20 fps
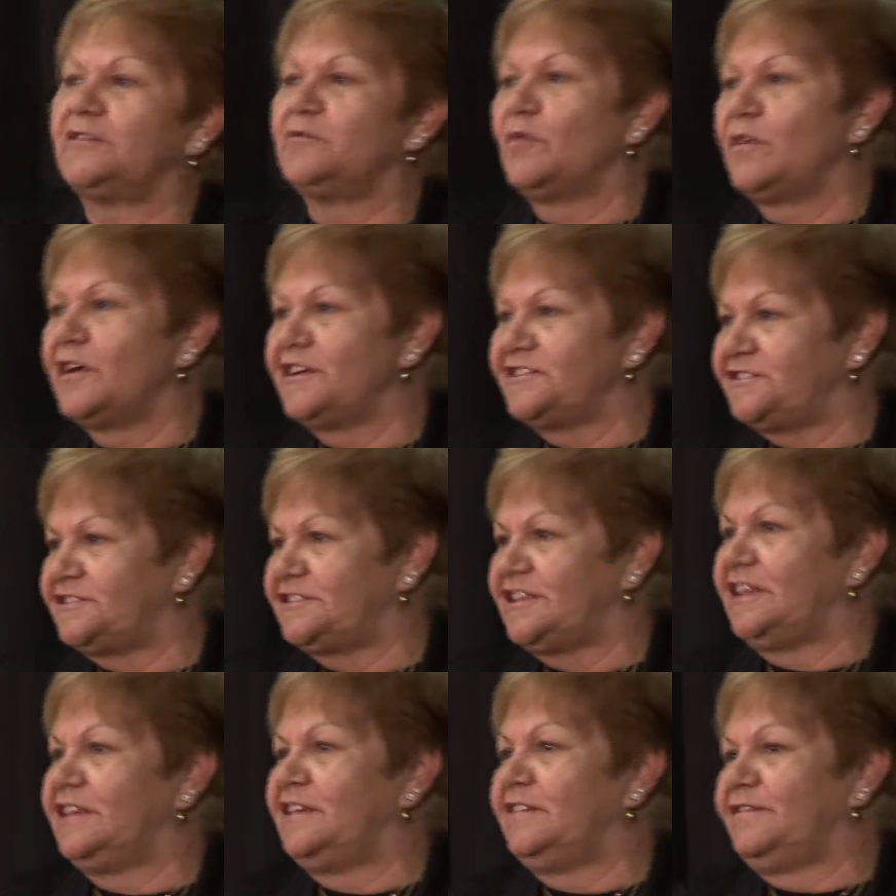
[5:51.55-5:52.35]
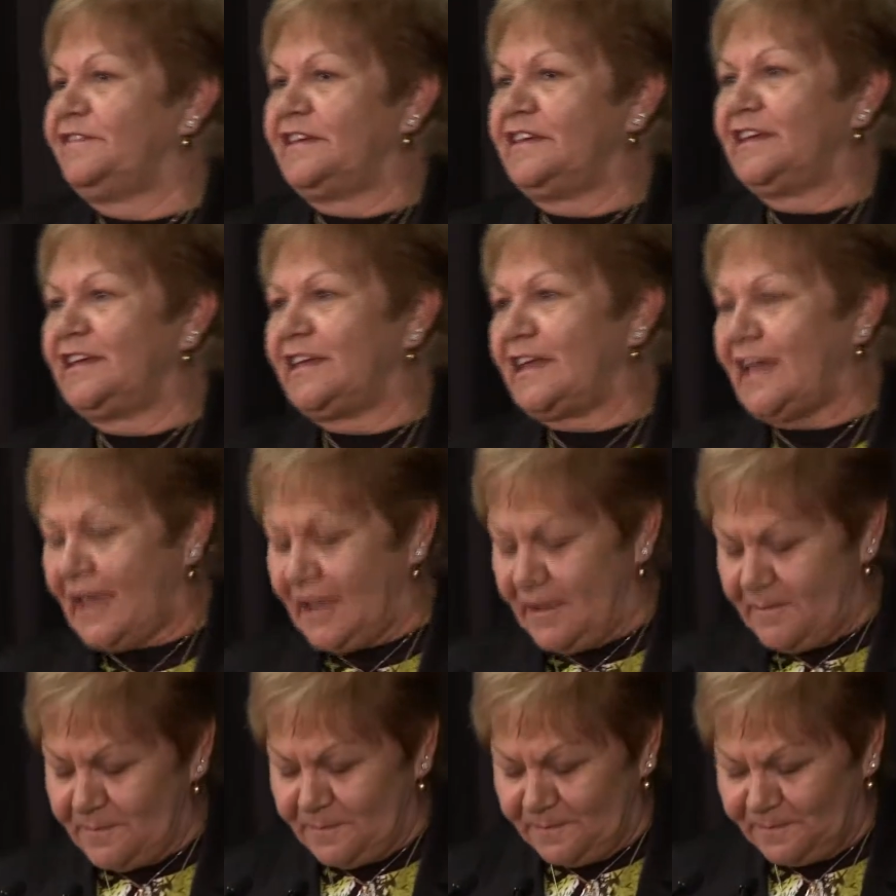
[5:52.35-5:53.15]
and white TV
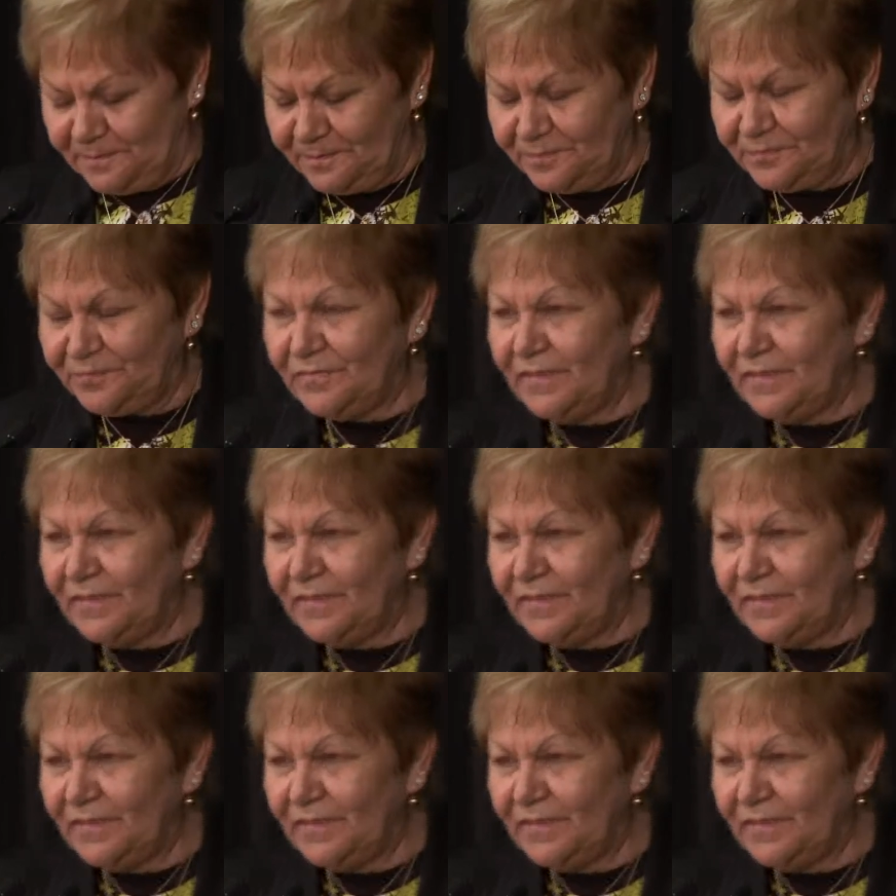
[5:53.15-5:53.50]
came,